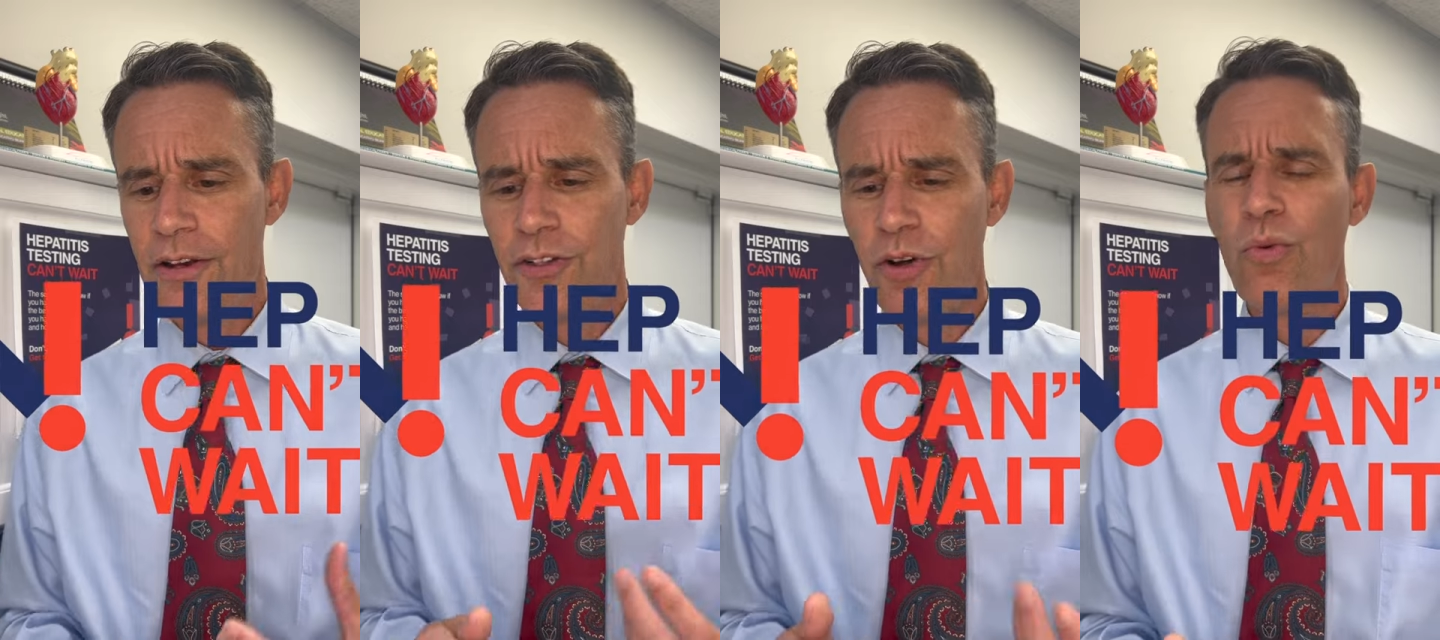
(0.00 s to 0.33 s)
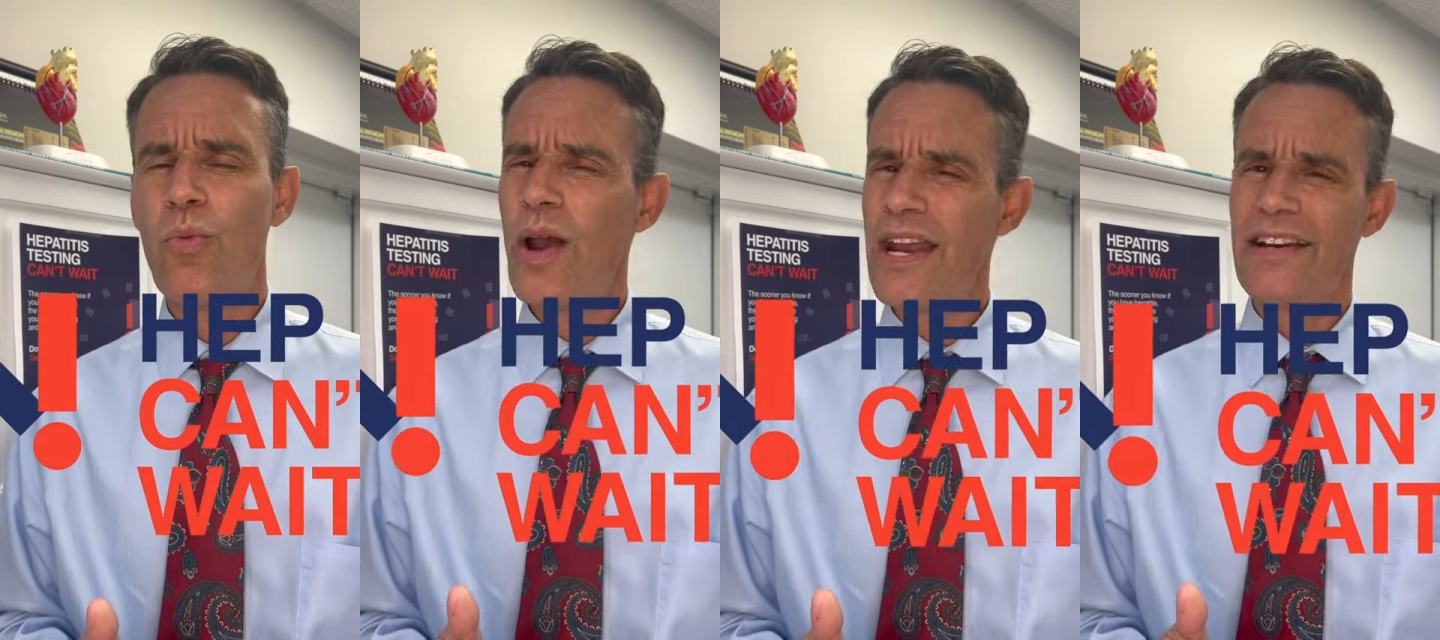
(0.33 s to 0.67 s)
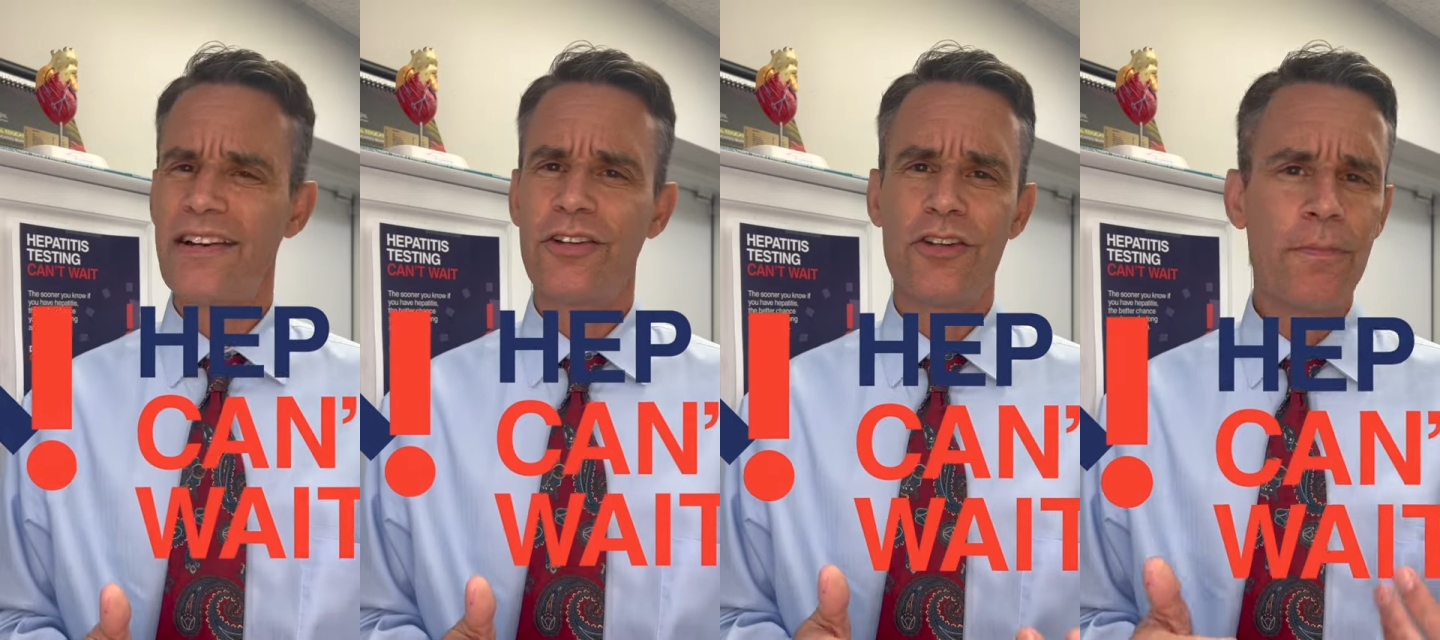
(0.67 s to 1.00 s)
Don't wait
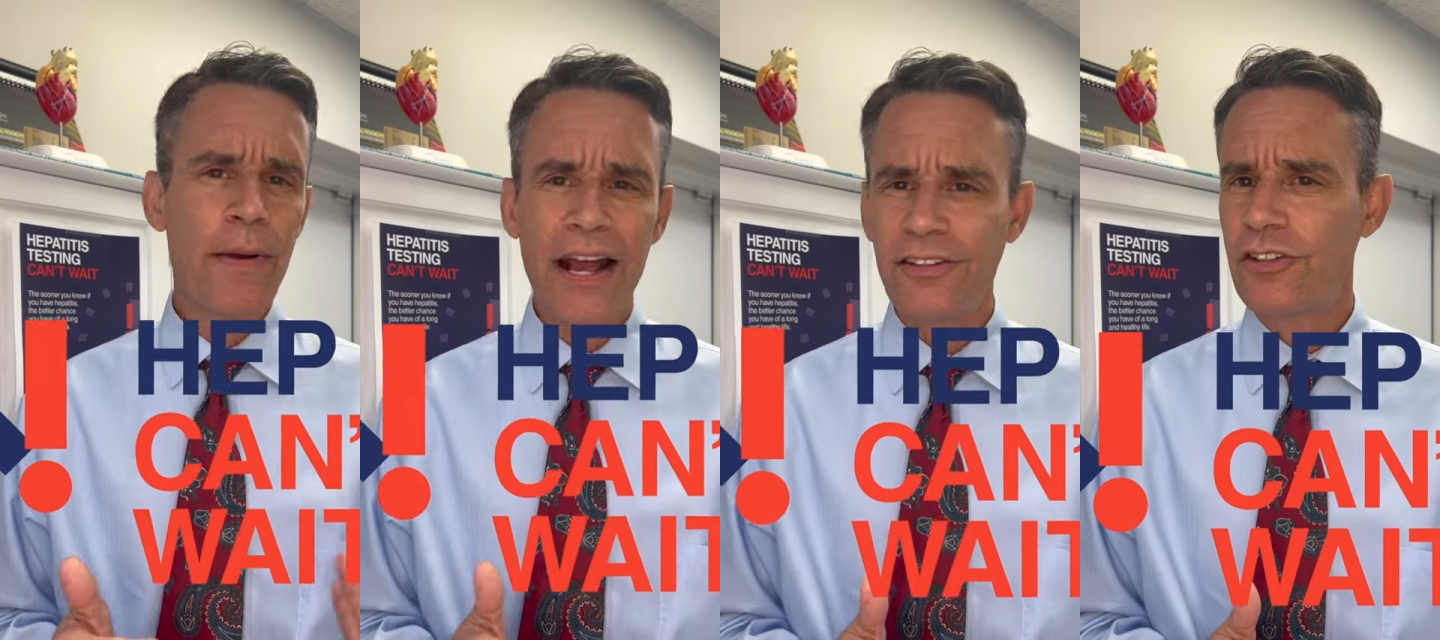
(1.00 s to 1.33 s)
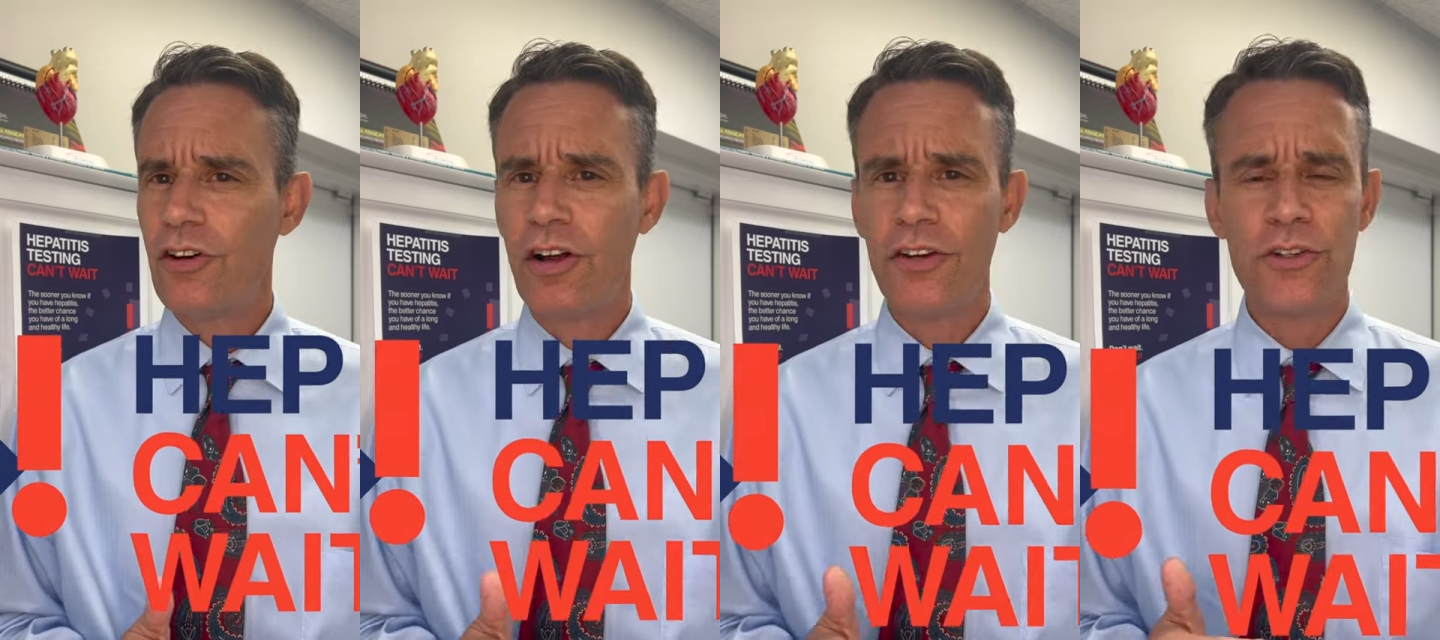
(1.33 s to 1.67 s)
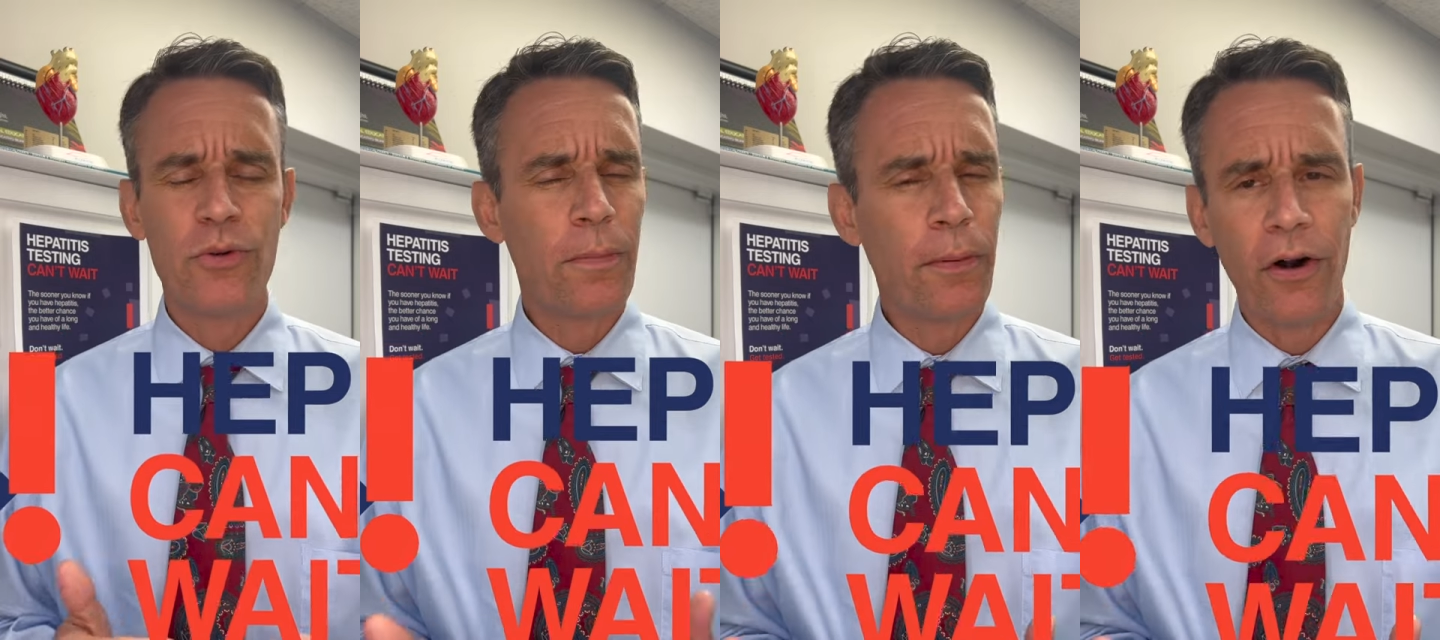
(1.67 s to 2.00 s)
until you pass it on
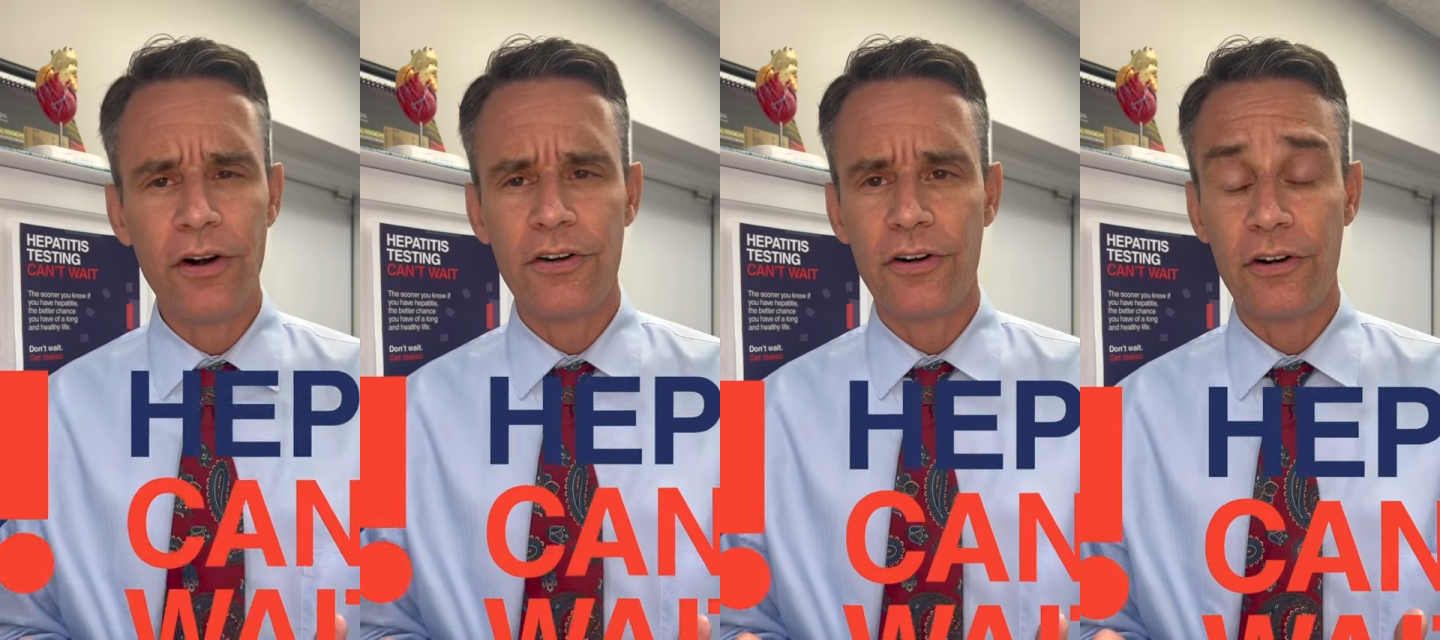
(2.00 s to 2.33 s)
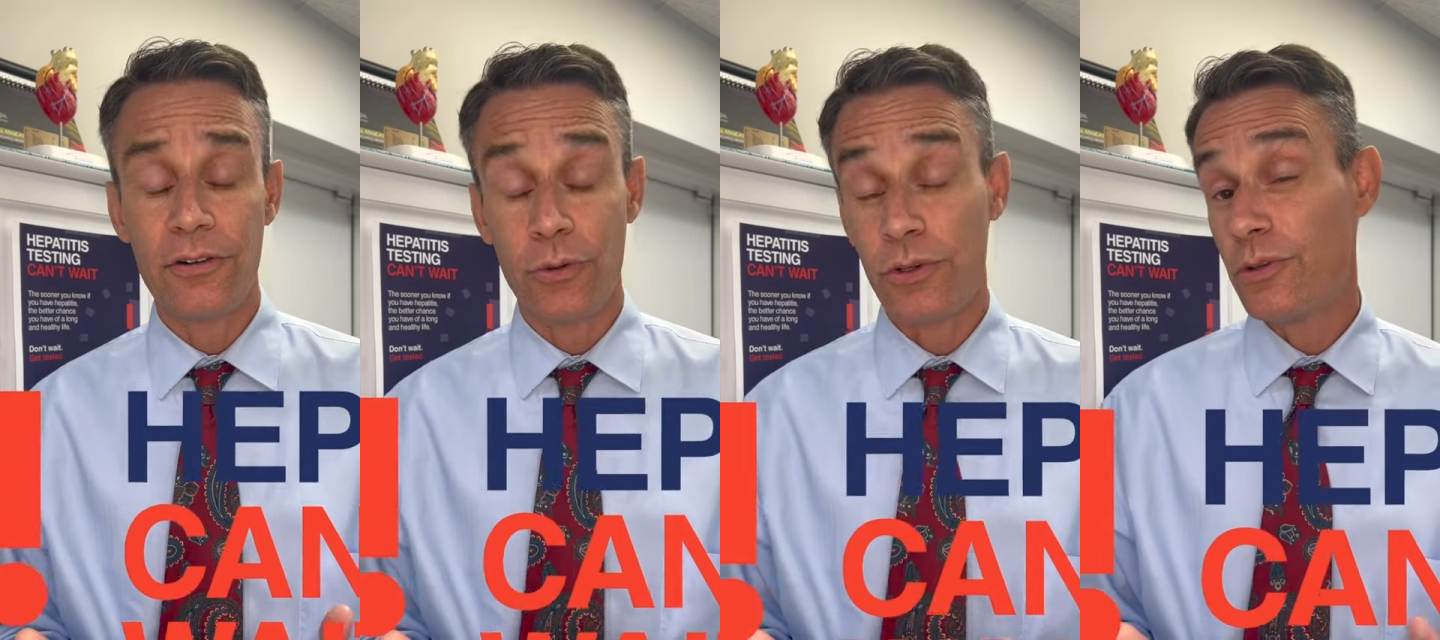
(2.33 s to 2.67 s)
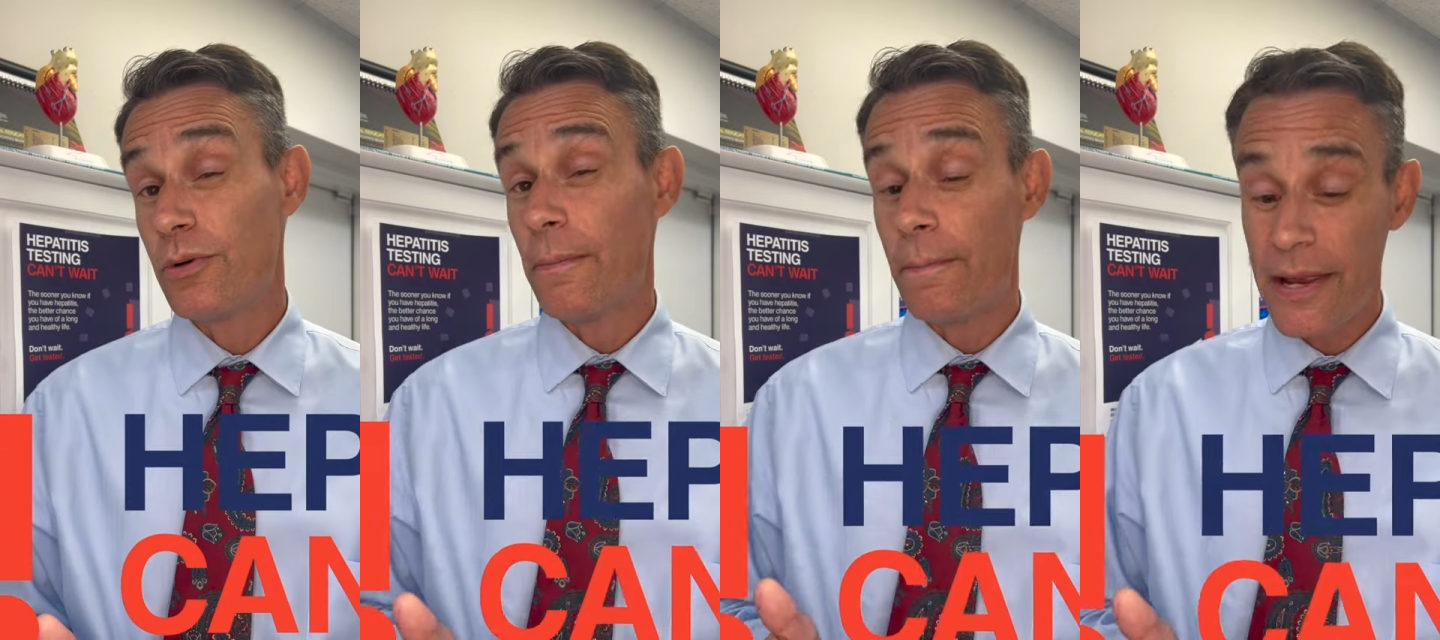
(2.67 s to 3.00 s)
to a partner or
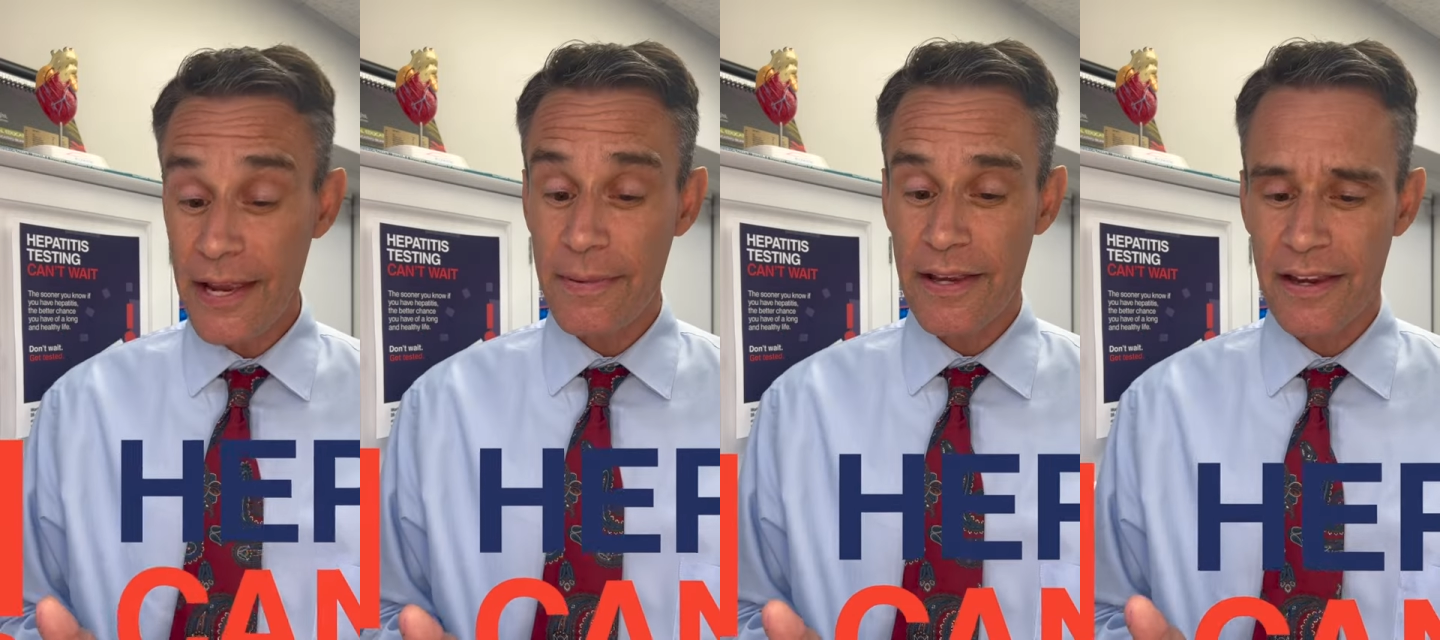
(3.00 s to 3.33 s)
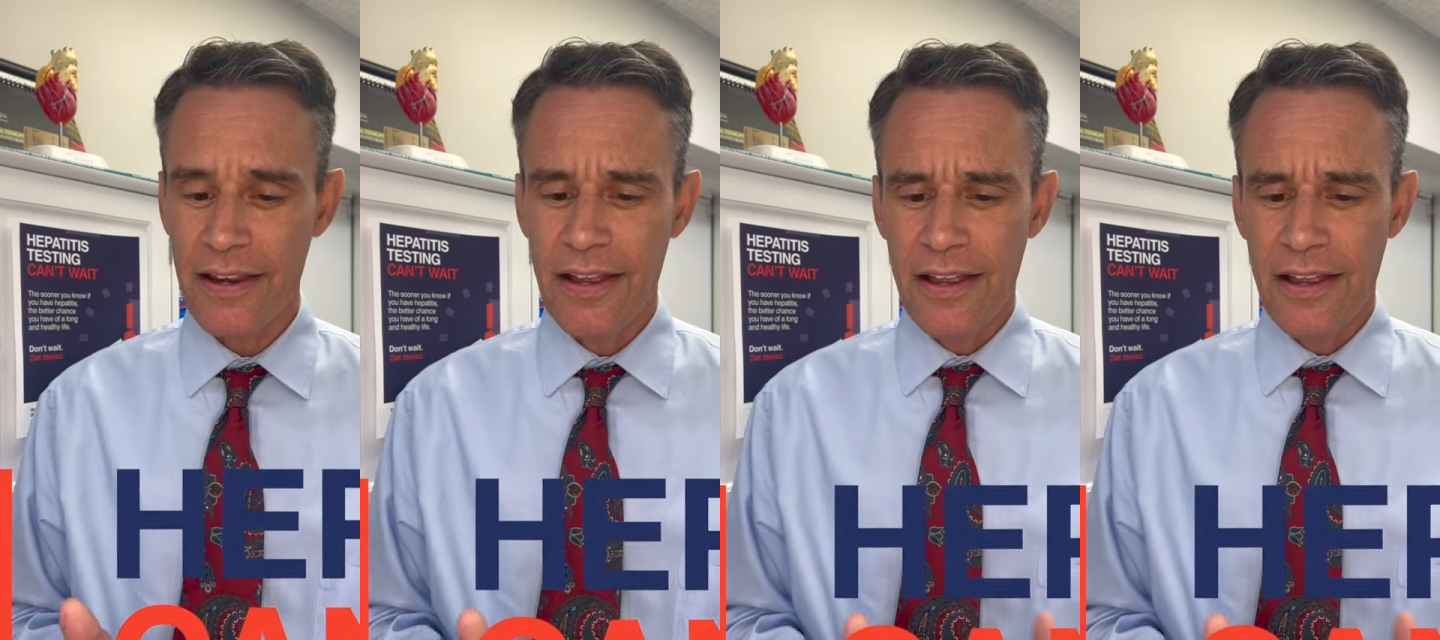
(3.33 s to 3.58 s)
to a baby.